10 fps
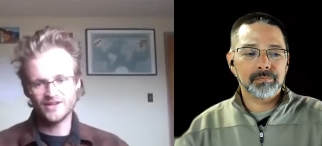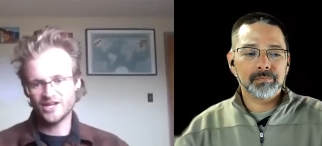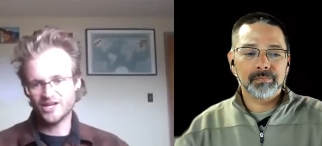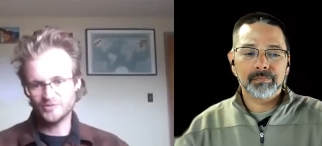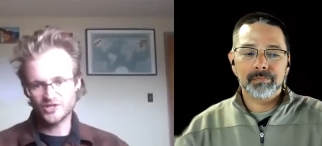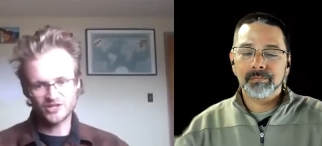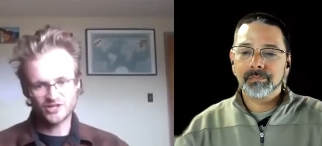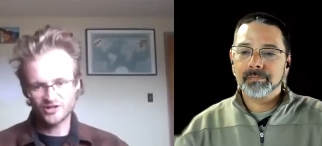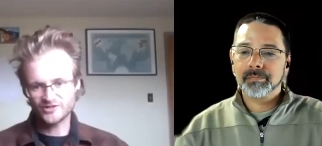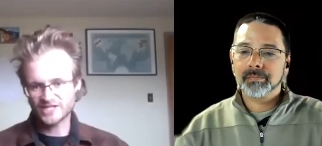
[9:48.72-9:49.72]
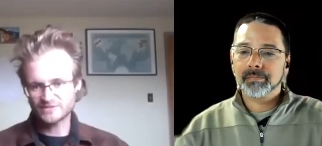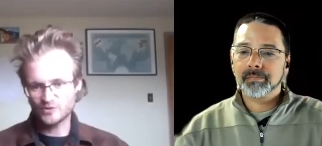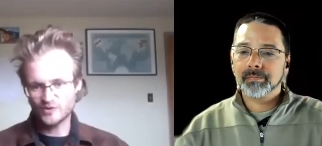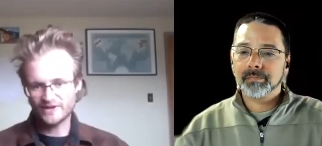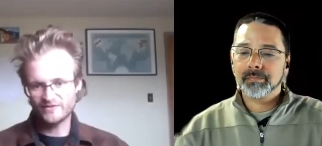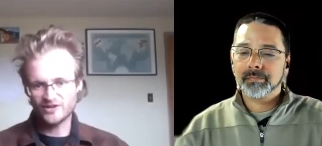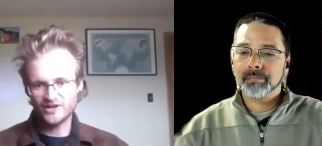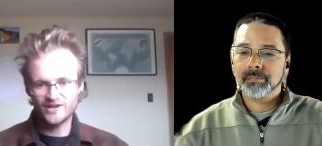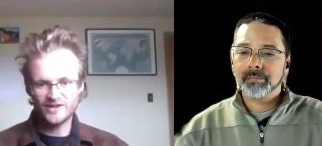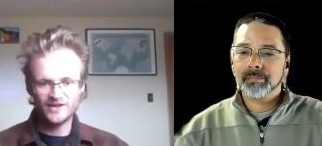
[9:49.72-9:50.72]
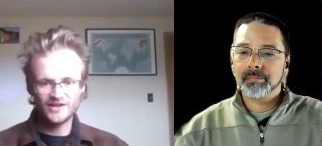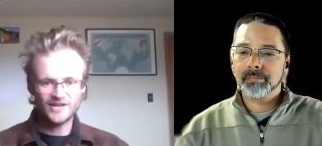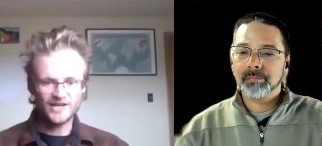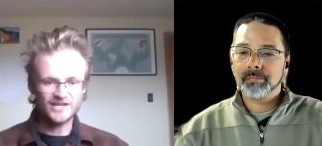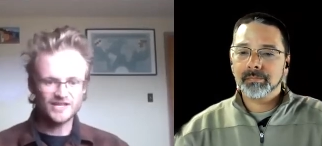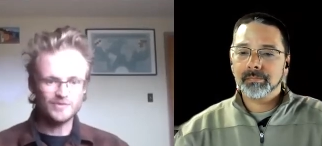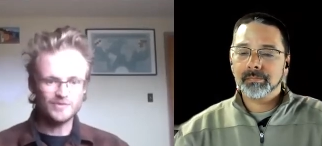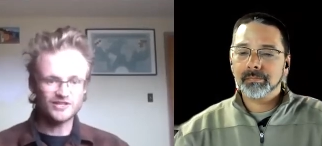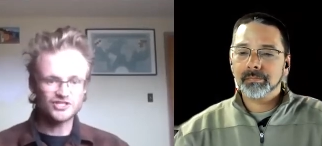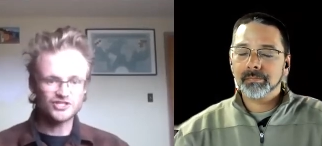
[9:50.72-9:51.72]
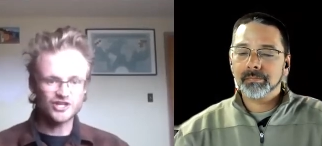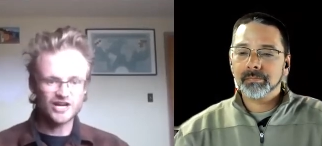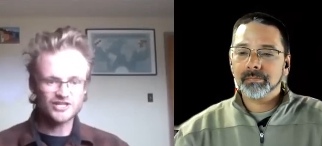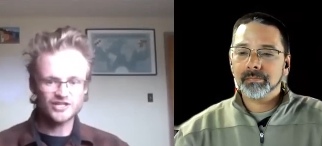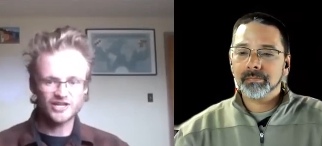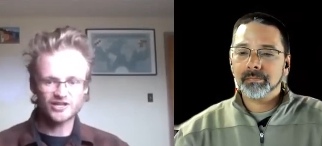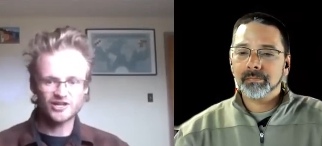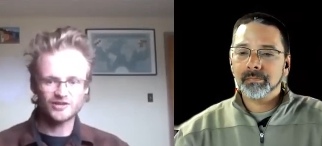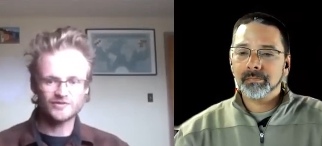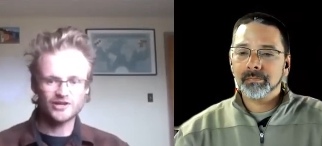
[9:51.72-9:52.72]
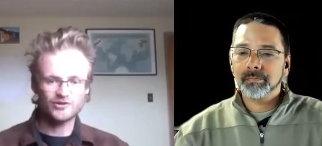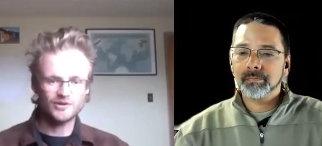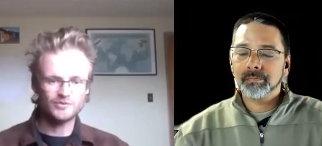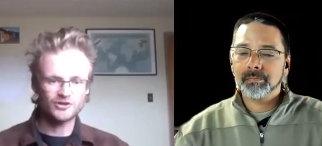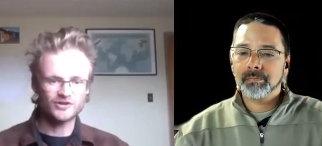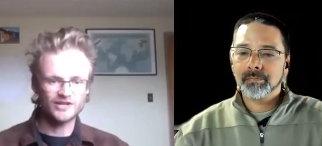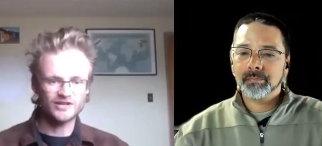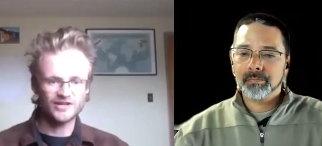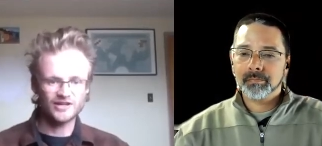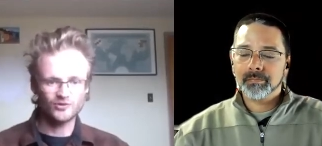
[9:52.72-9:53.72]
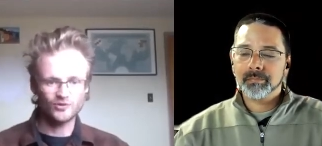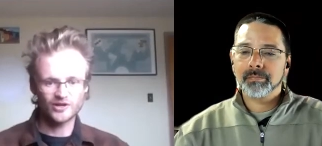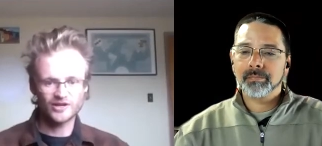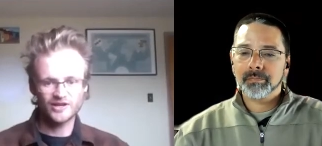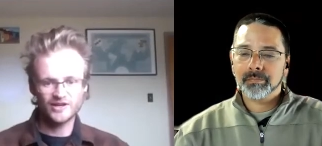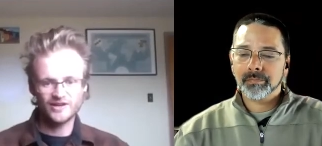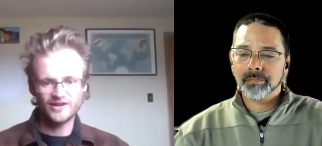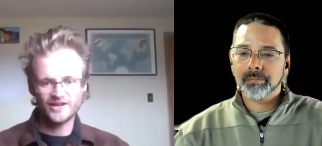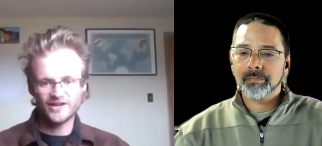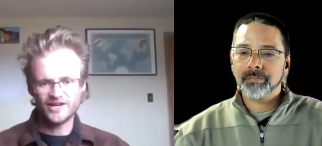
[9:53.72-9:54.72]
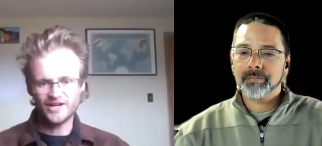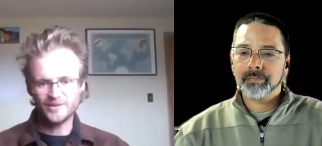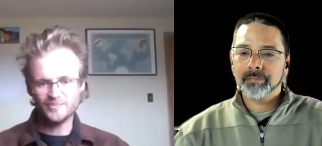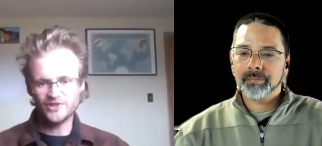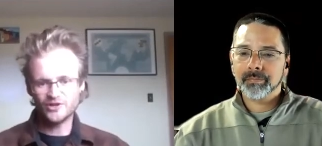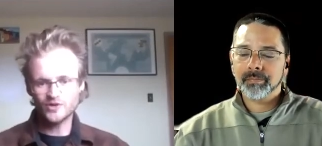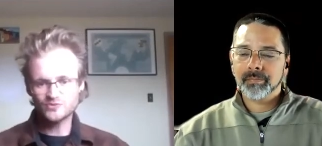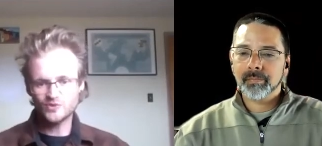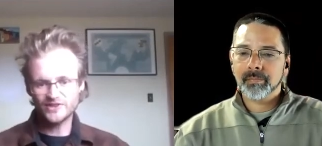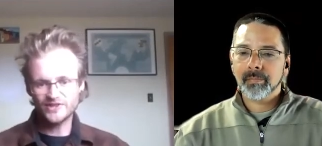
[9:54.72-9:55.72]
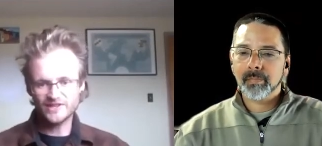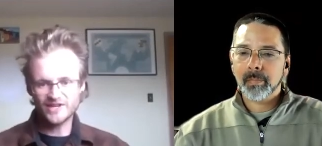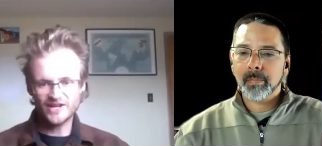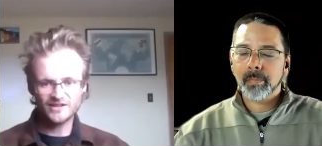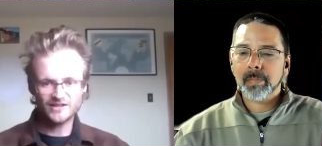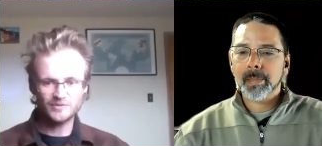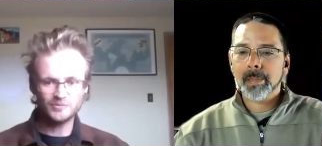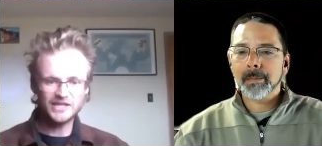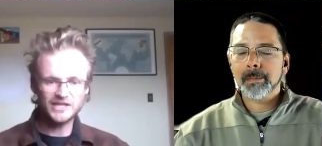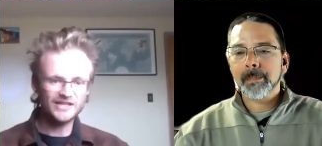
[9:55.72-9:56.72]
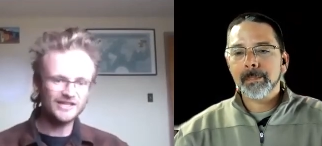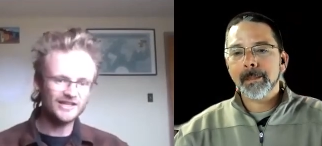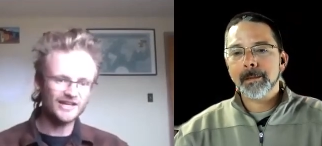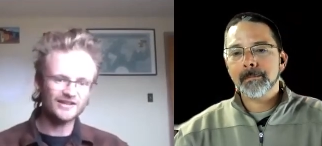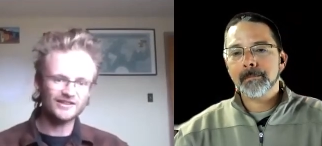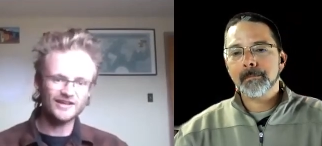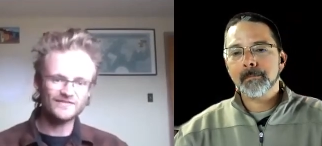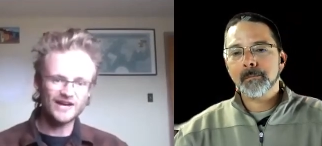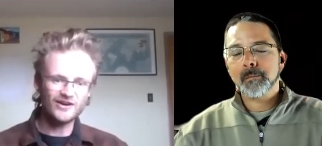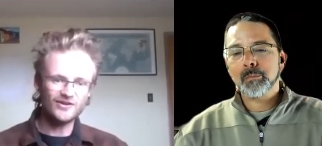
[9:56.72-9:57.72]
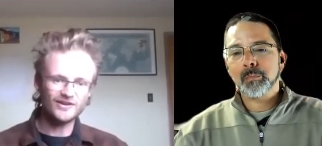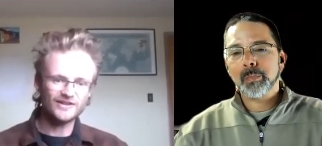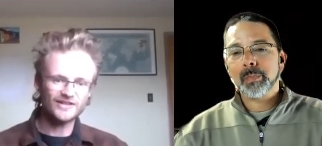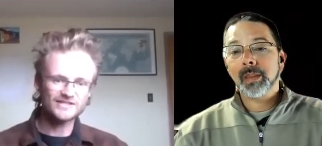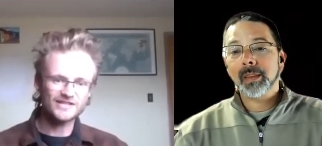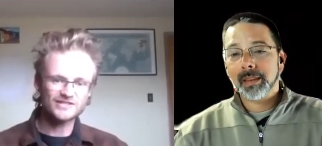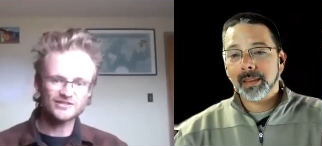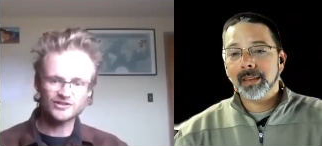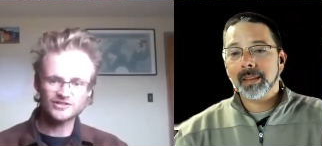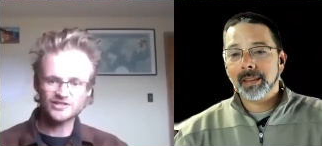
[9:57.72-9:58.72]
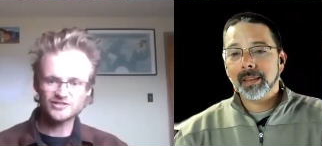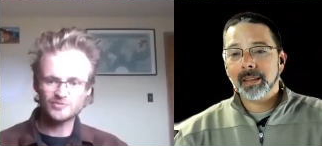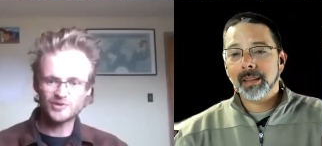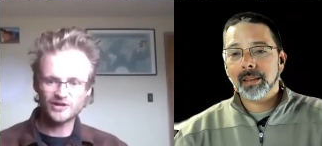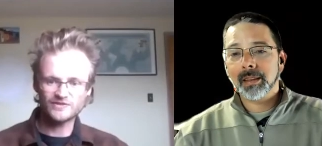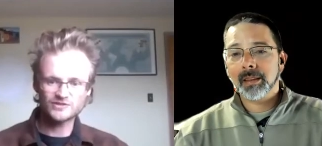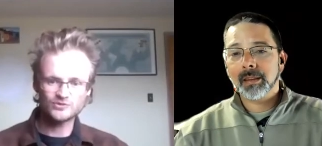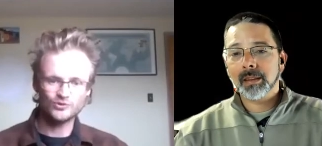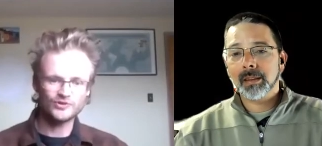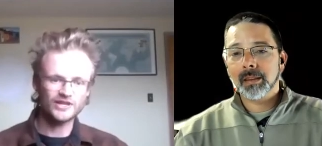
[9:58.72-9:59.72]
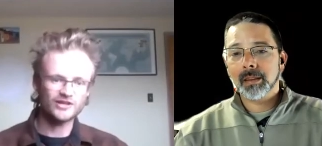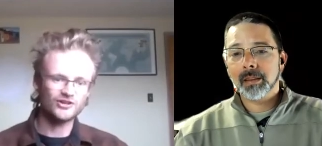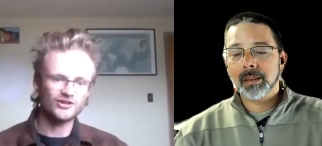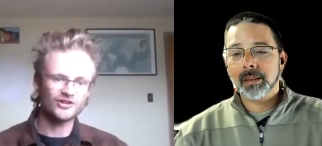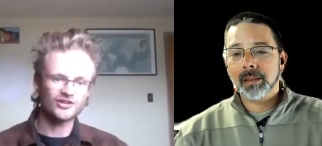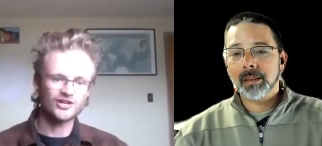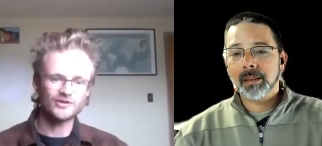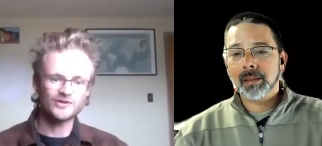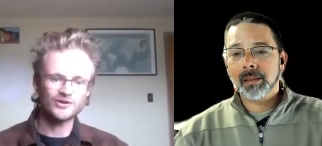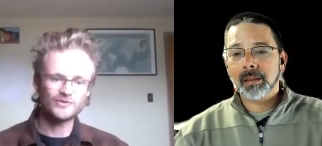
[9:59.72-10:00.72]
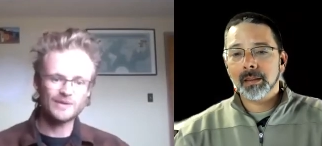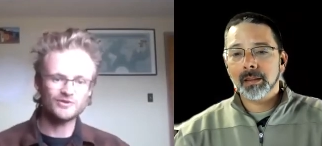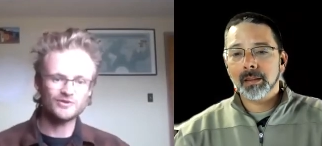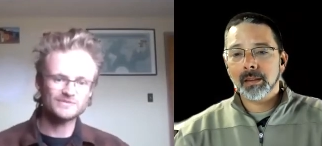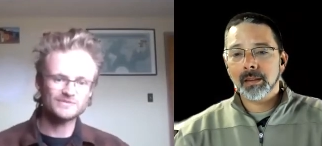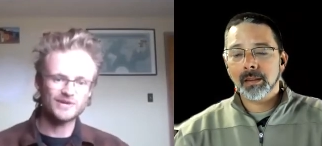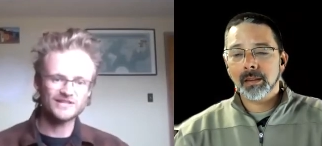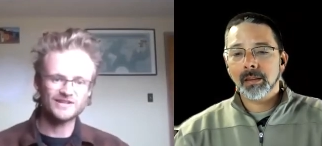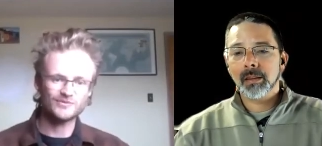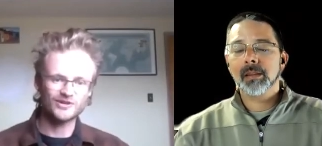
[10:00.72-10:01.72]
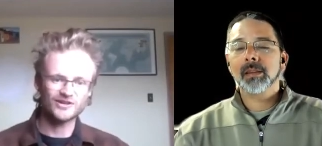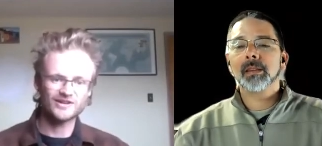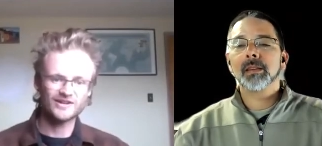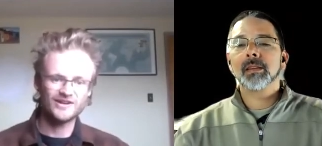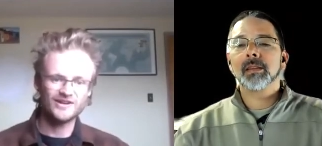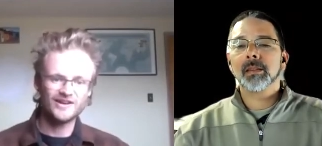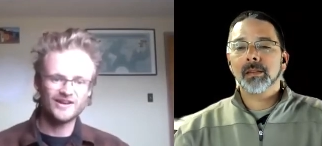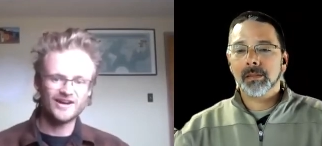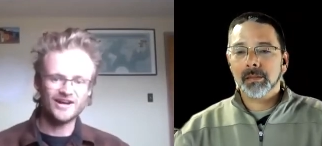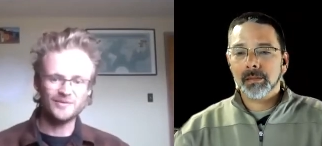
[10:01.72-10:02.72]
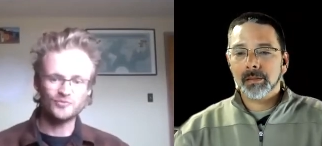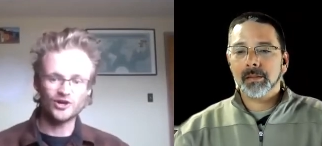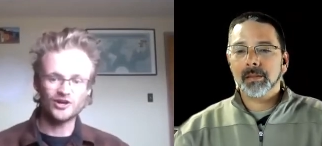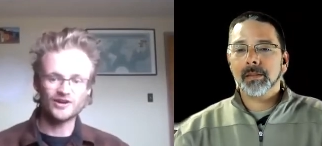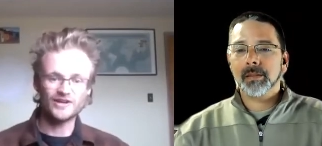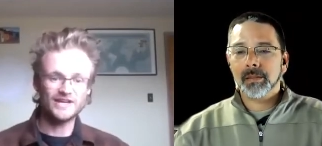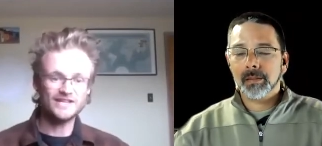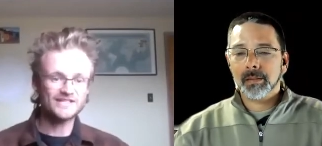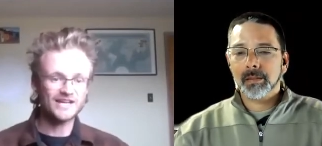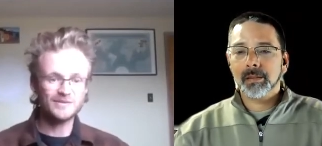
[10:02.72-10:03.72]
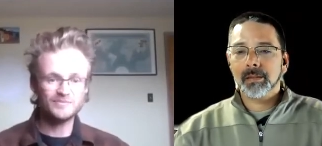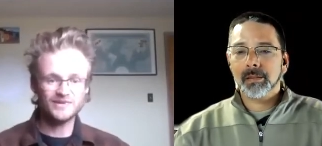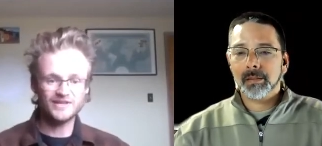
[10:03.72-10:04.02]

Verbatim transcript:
Speaker 1: Um, you can call or text me whenever. And email is josh at coloradoimmigrant.org. Um, and there was one thing that I completely like left out, and that's that CIRC is also part of this cool thing called the Colorado Rapid Response Network um, where anytime